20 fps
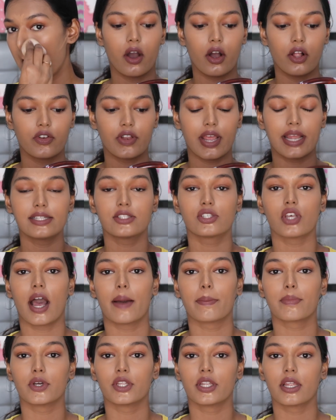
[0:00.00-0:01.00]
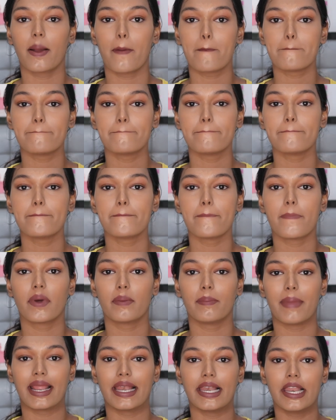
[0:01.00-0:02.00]
Alright, so I'm gonna
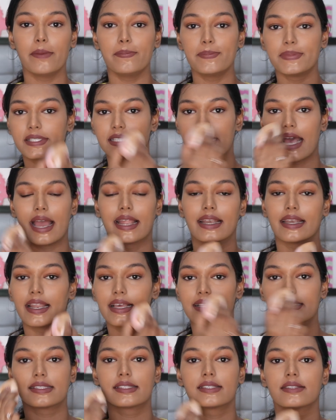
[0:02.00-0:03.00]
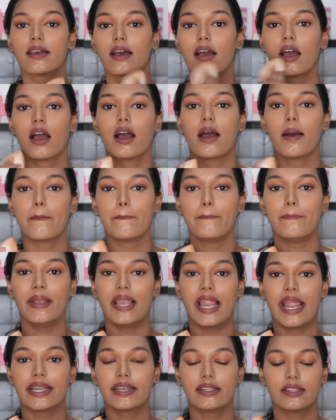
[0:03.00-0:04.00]
my lips, and let's
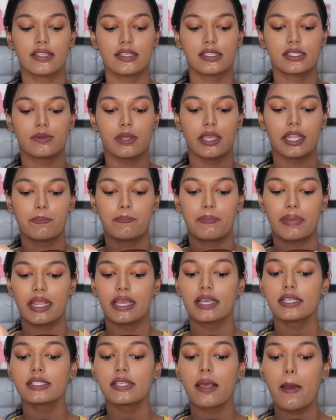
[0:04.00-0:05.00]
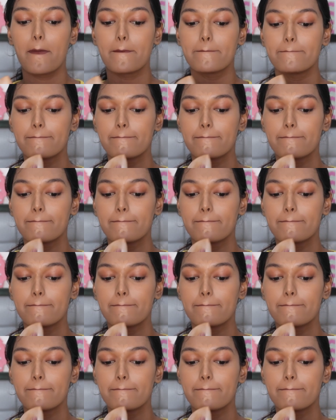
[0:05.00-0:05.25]
blend this in place.